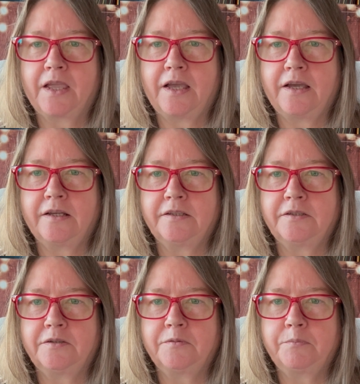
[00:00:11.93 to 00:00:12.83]

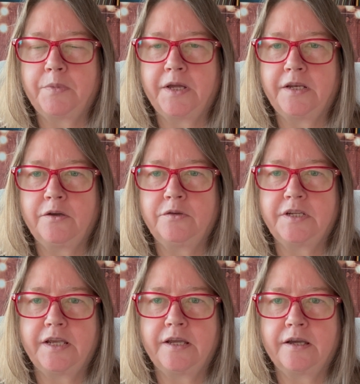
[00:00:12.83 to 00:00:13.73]
and by
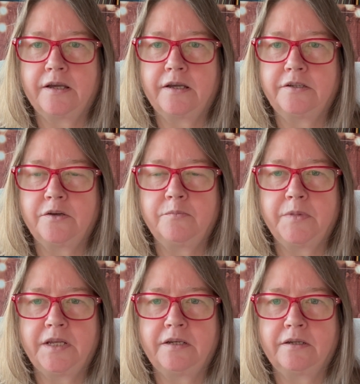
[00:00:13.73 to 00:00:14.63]
no-dig I don't
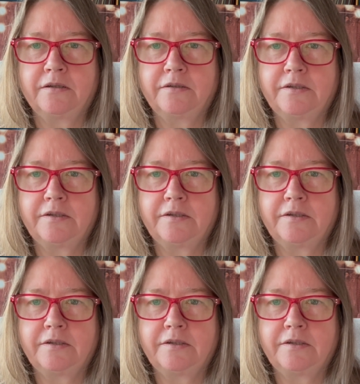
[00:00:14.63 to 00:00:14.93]
mean